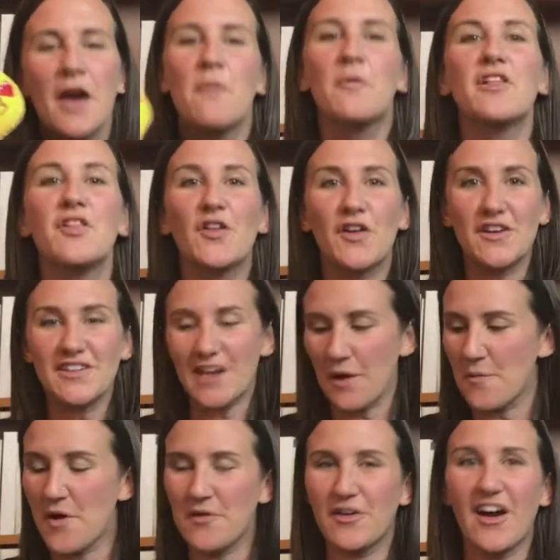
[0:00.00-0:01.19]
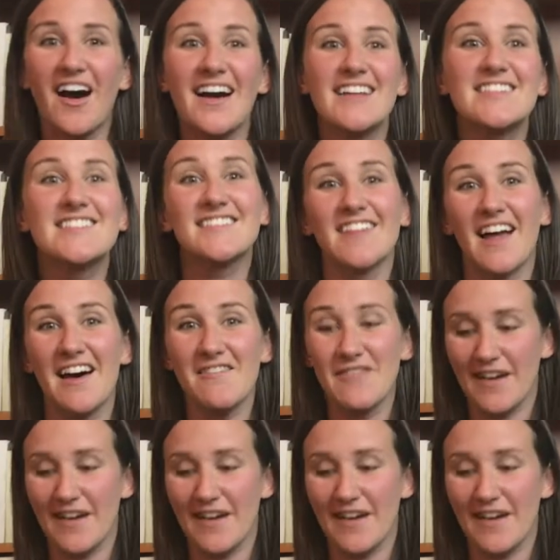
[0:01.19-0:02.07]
We learned about God's love